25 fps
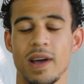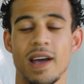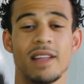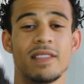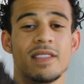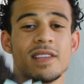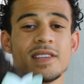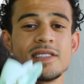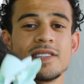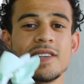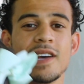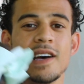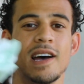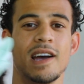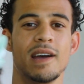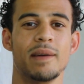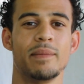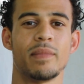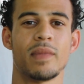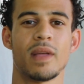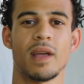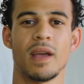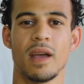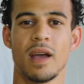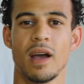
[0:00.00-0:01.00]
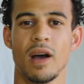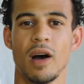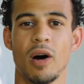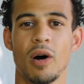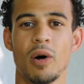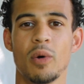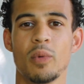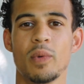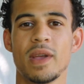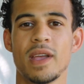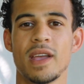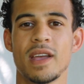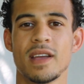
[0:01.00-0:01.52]
at this time,
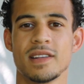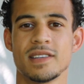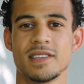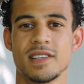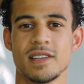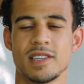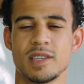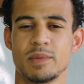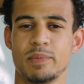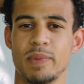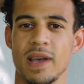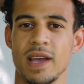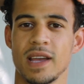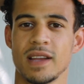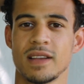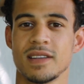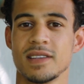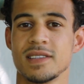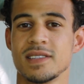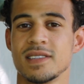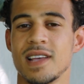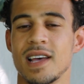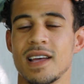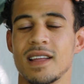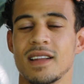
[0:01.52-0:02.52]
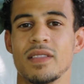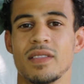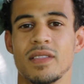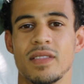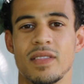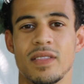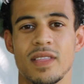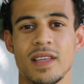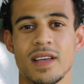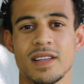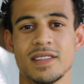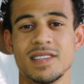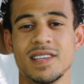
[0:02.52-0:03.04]
all we can suspect is that
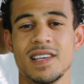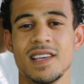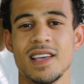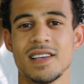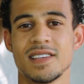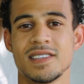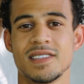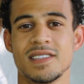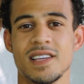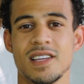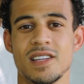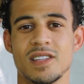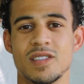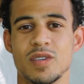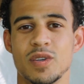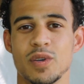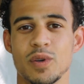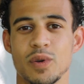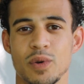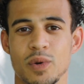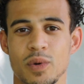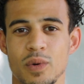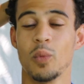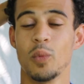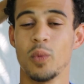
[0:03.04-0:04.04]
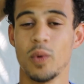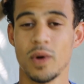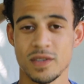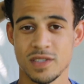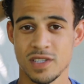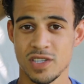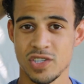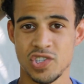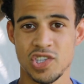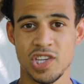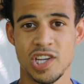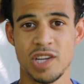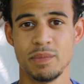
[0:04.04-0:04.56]
the T S C two was
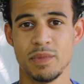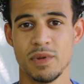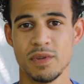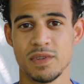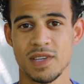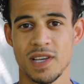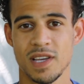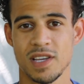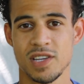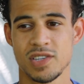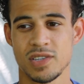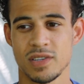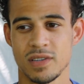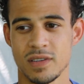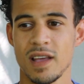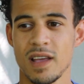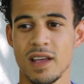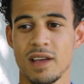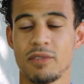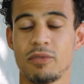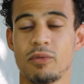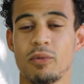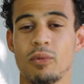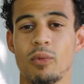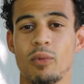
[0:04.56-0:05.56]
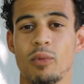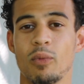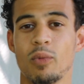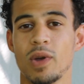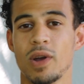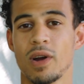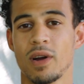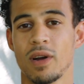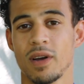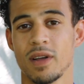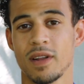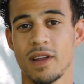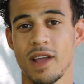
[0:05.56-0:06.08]
a gene mutation if
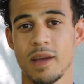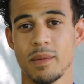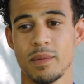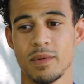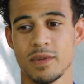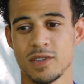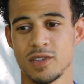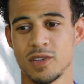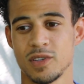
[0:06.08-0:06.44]
we are unable